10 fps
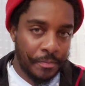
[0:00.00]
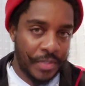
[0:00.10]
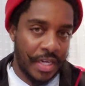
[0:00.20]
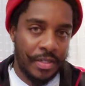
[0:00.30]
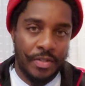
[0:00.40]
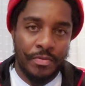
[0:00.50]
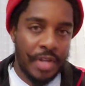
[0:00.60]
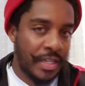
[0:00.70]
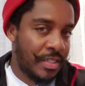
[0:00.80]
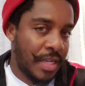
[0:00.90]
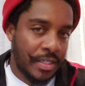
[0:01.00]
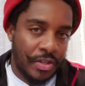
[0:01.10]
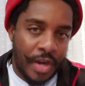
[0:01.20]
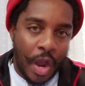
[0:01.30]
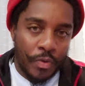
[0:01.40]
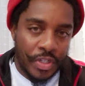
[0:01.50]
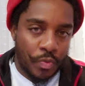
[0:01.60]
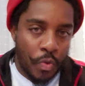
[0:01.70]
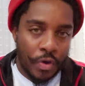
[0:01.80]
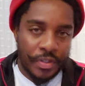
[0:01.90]
That's not how this
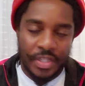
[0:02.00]
works.